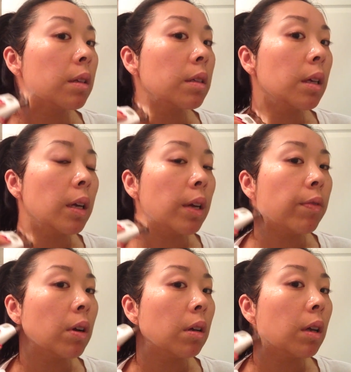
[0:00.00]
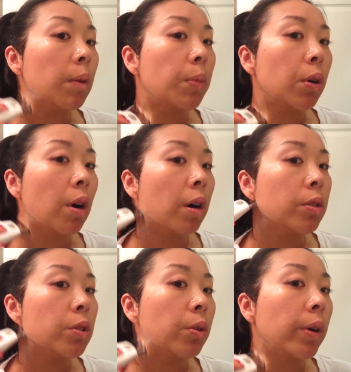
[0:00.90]
It's going to give you a lot more
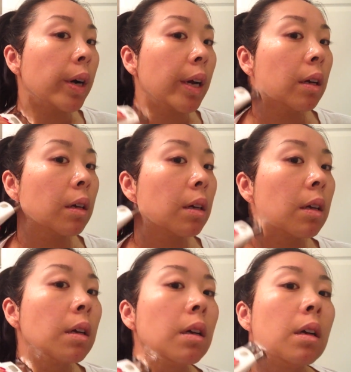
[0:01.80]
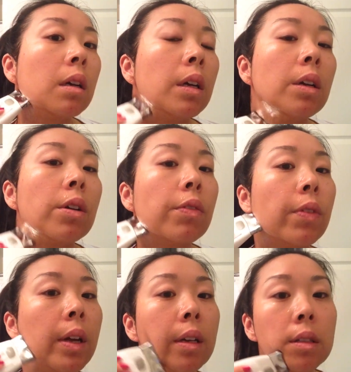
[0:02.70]
contouring in your
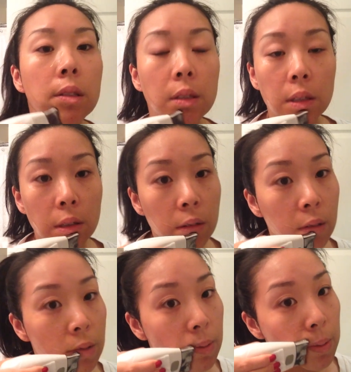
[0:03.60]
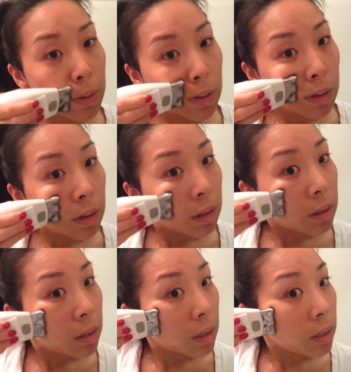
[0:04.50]
face.
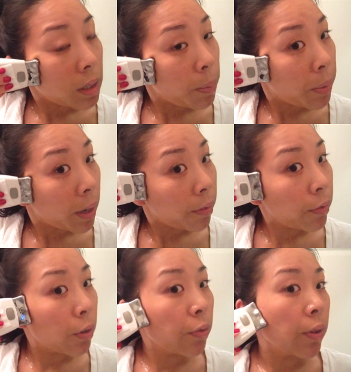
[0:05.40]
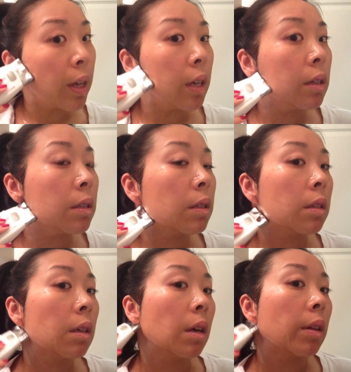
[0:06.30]
It's going to depuff your
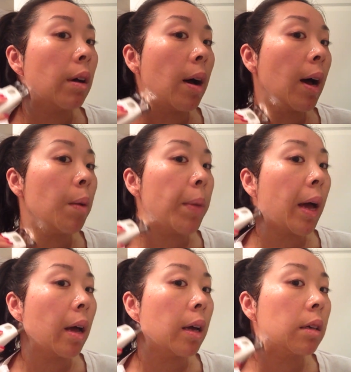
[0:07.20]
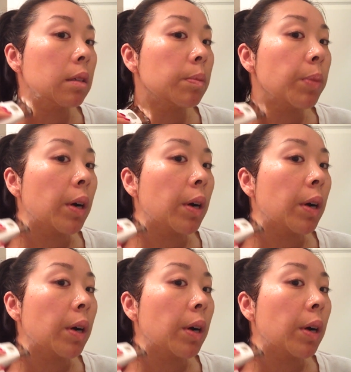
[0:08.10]
face, all the eye bags,